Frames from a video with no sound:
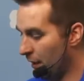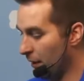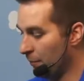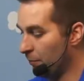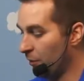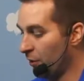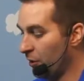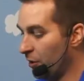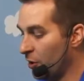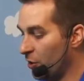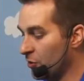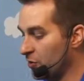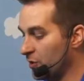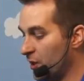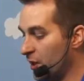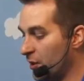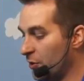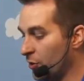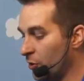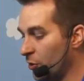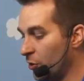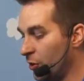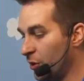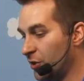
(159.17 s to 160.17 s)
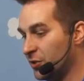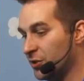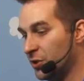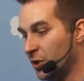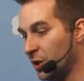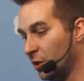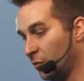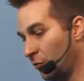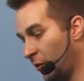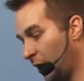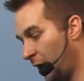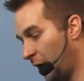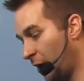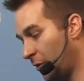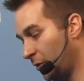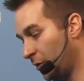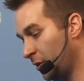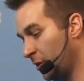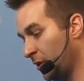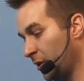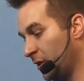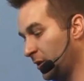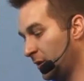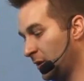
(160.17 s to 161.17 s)
and bring those other hooks
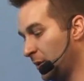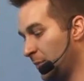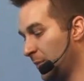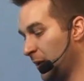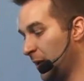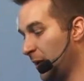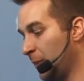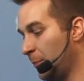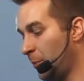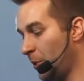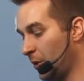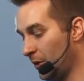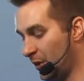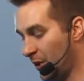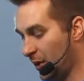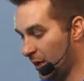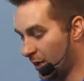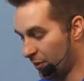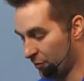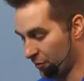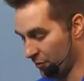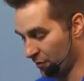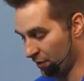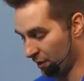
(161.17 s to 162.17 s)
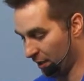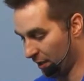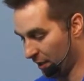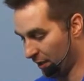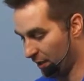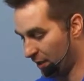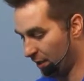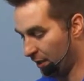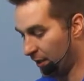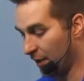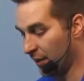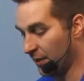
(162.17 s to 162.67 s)
around to meet up on the other side